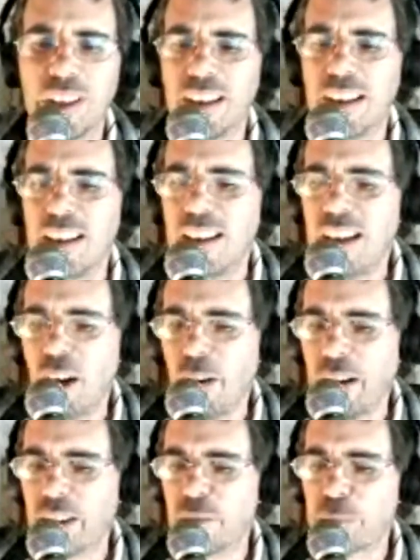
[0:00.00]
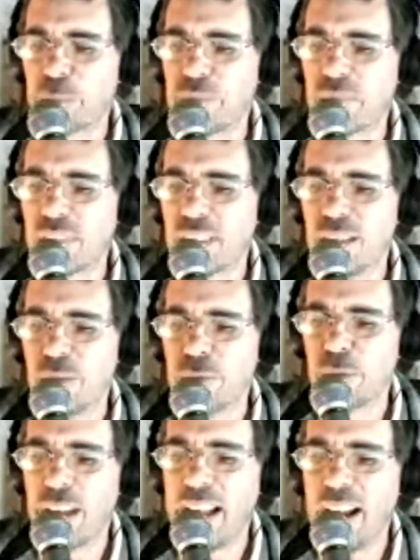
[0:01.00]
All right. For
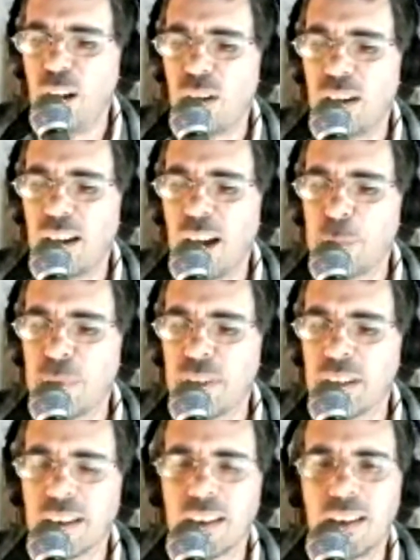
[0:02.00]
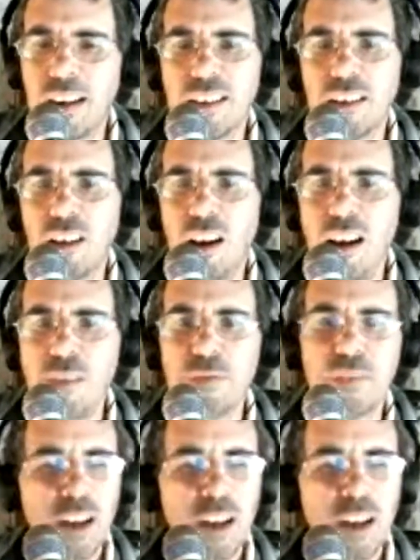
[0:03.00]
now, I'm gonna cut it off. I'm